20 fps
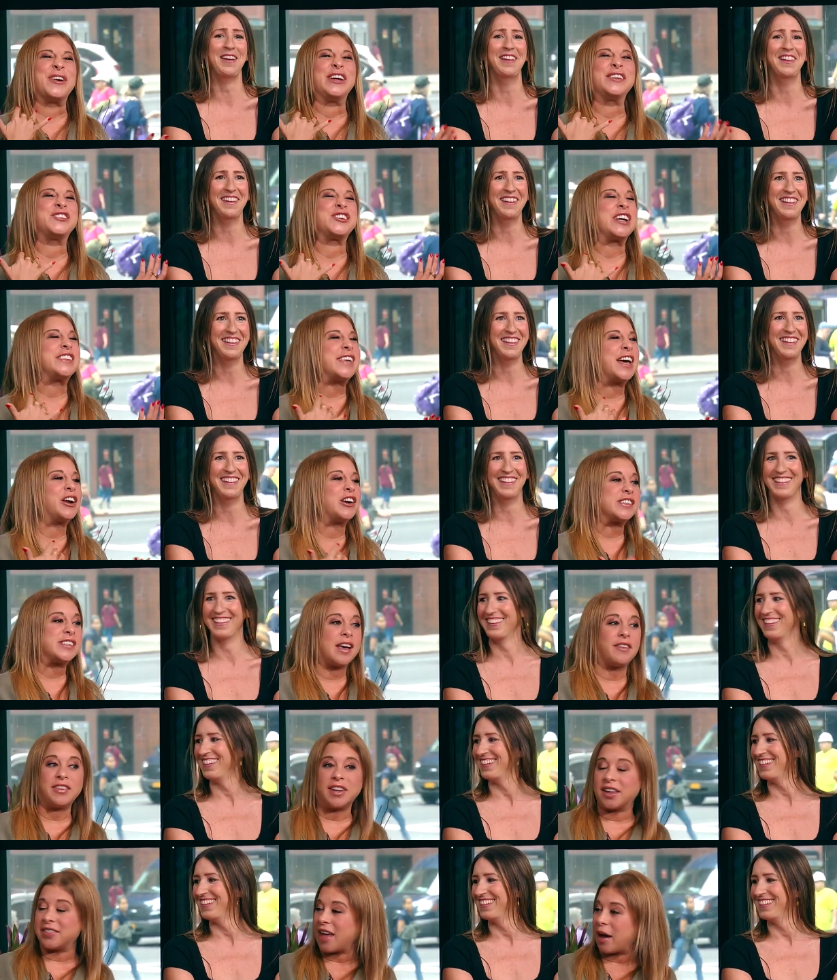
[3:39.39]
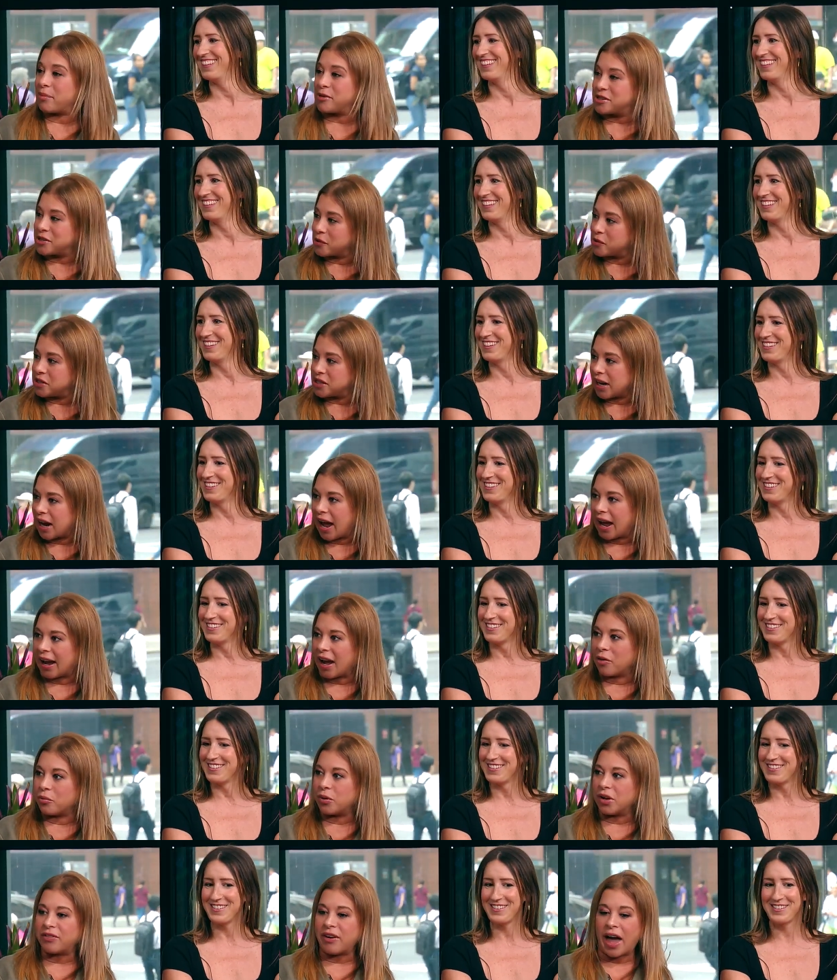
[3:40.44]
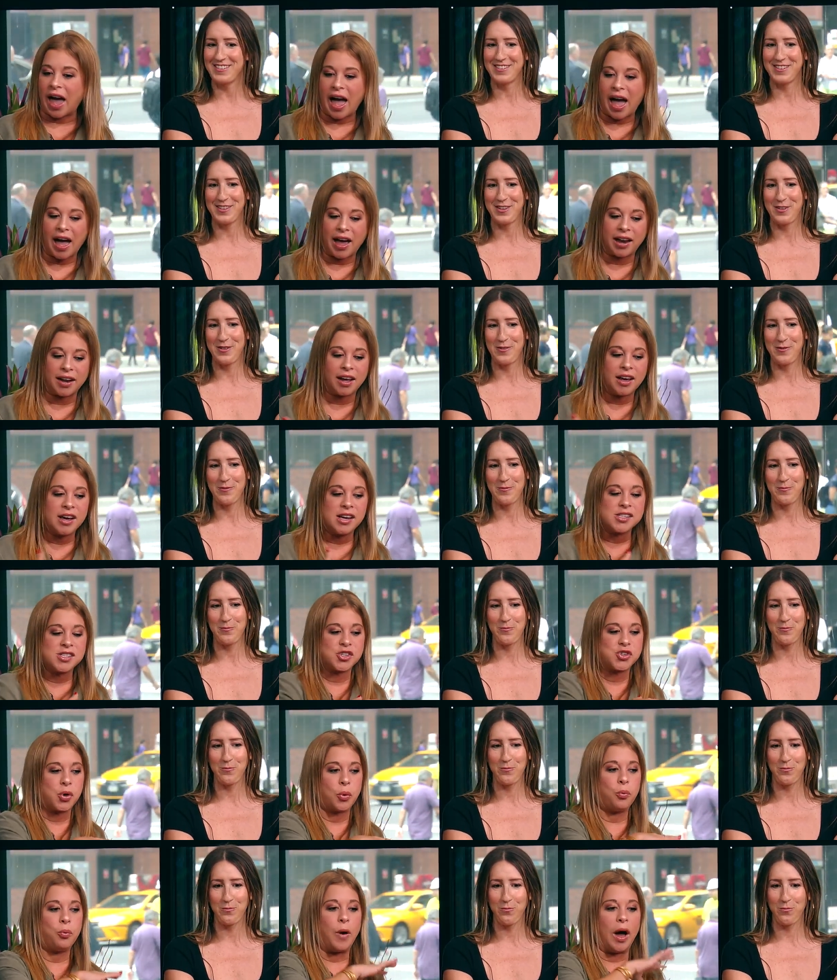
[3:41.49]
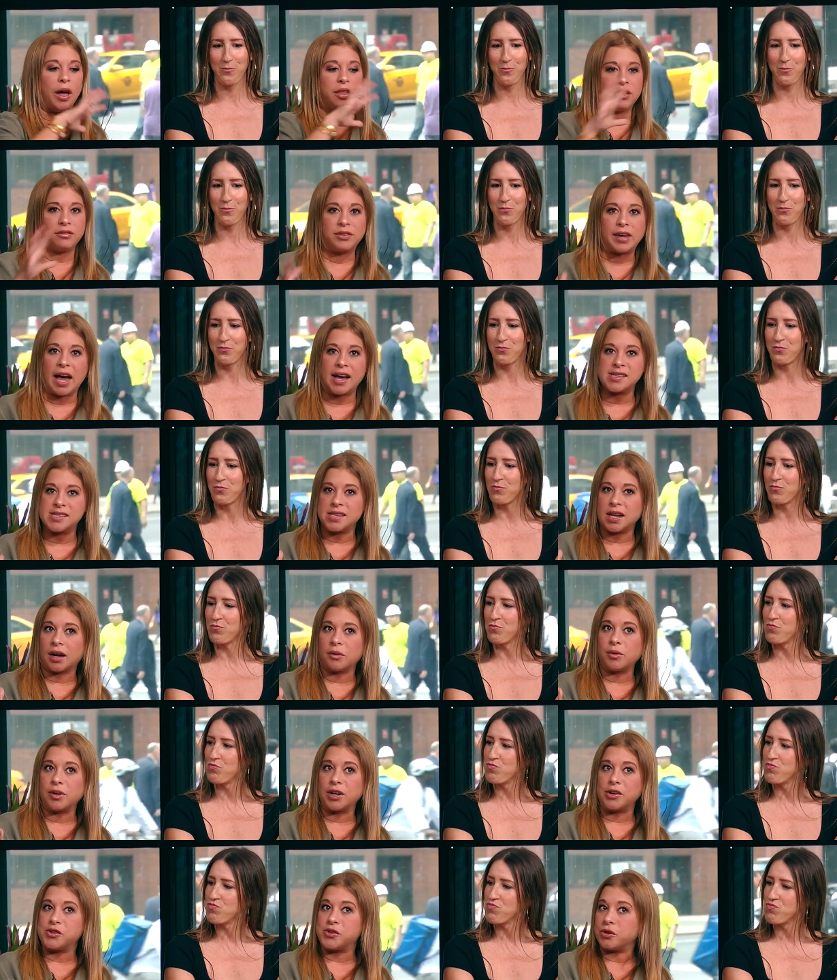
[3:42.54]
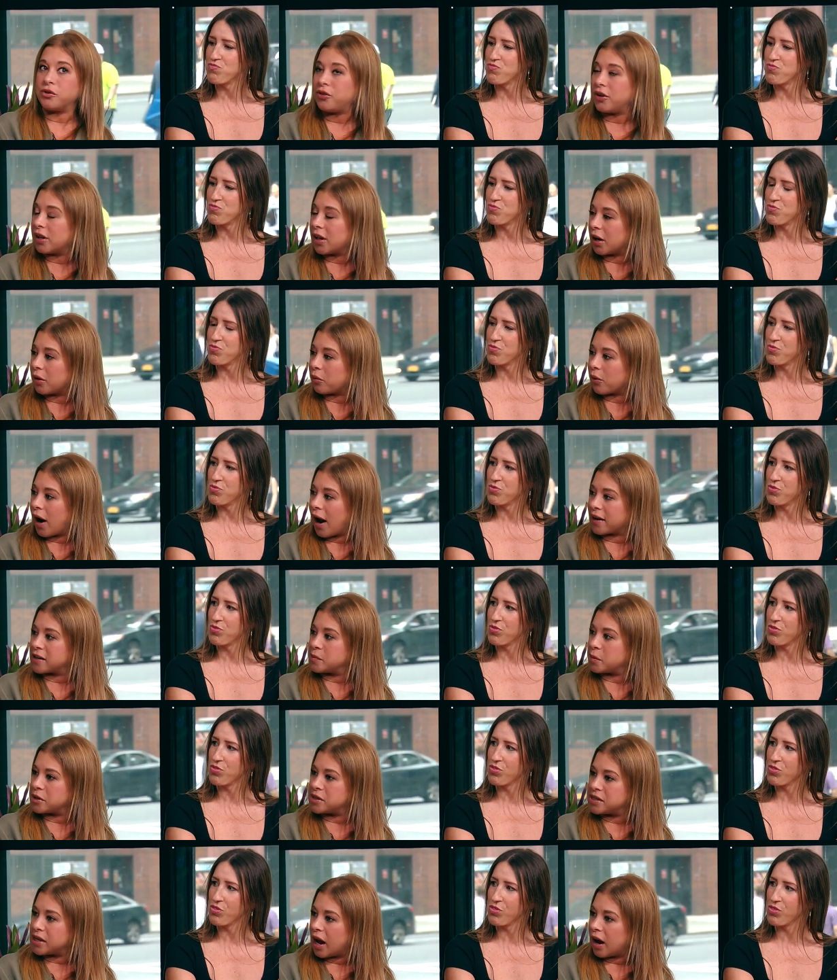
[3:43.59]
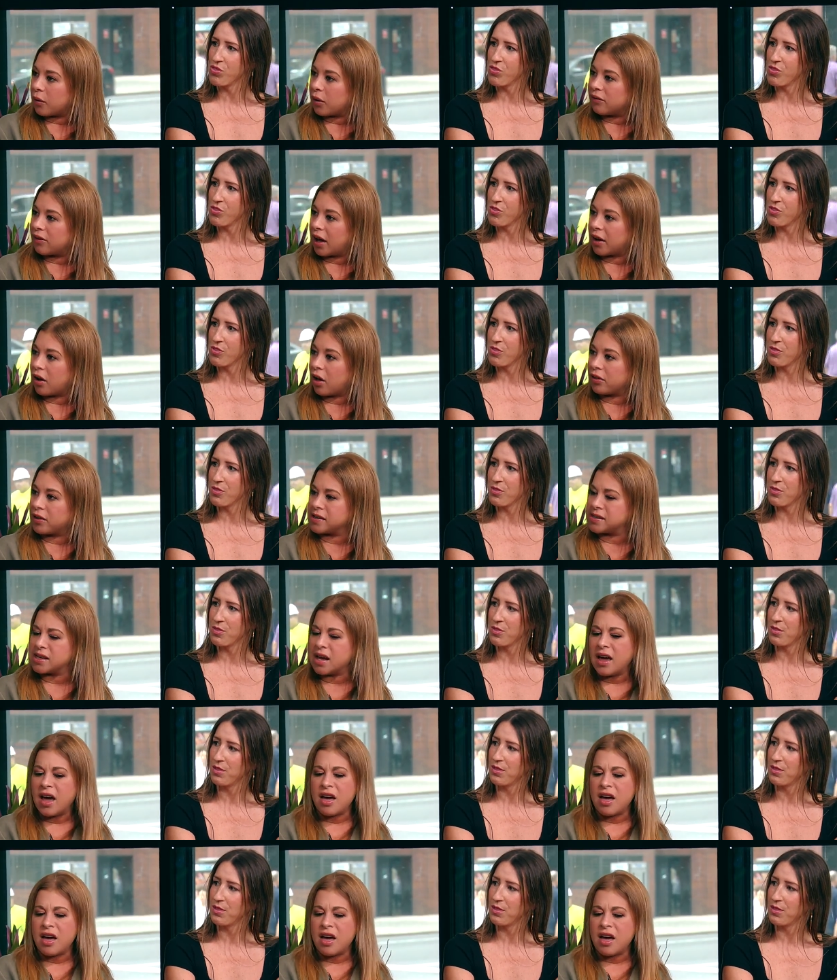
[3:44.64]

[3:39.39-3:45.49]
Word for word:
Speaker 1: we just had our seventieth episode today, and we've wow. had such a wealth of guests that I really do feel like we're experts now. We've had all these